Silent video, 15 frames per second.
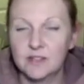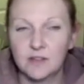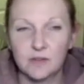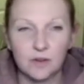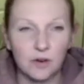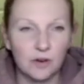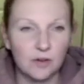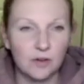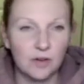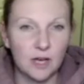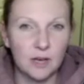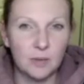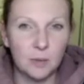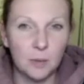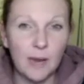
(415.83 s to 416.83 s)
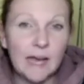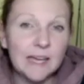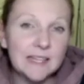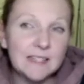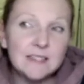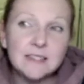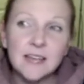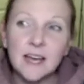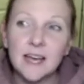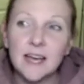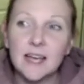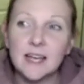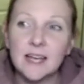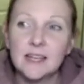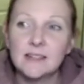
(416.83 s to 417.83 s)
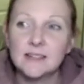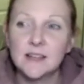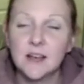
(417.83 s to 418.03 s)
I've got awareness days,